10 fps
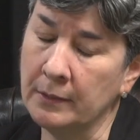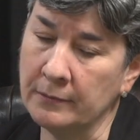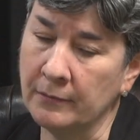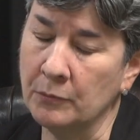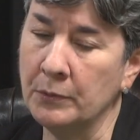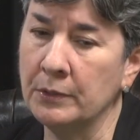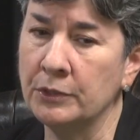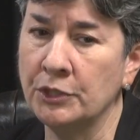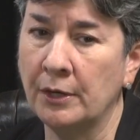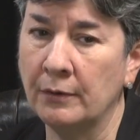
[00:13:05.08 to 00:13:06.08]
because of the
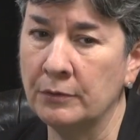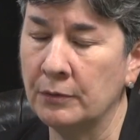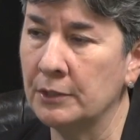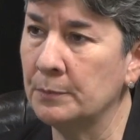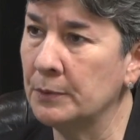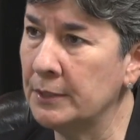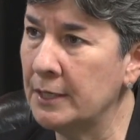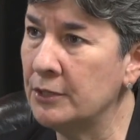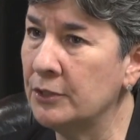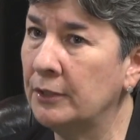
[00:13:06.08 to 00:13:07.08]
wheelchair and
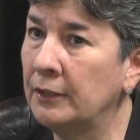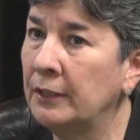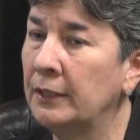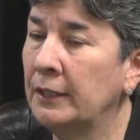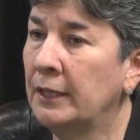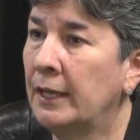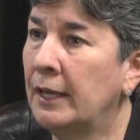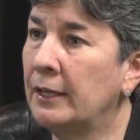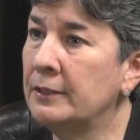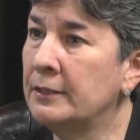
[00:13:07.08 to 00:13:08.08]
transportation
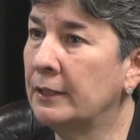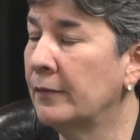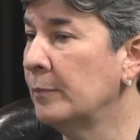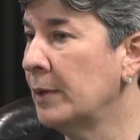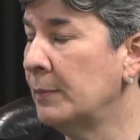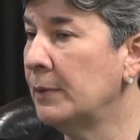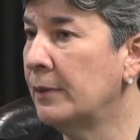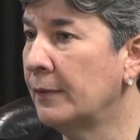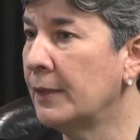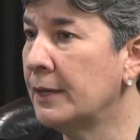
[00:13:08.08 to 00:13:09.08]
and uh, maybe
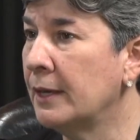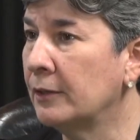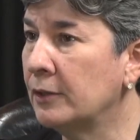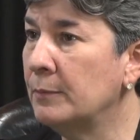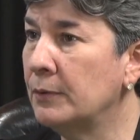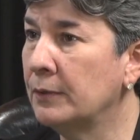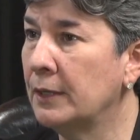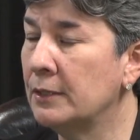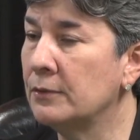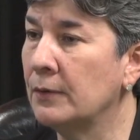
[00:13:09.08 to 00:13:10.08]
that they can't
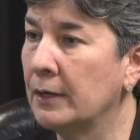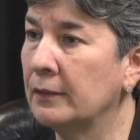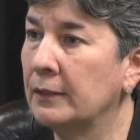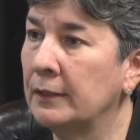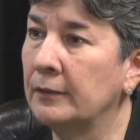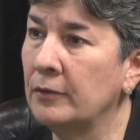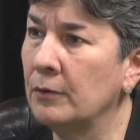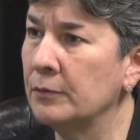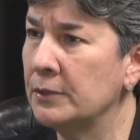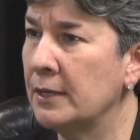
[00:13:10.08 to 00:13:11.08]
communicate directly their
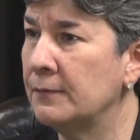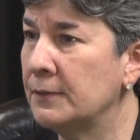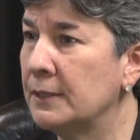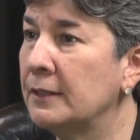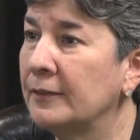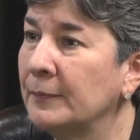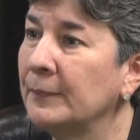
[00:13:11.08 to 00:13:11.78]
own safety.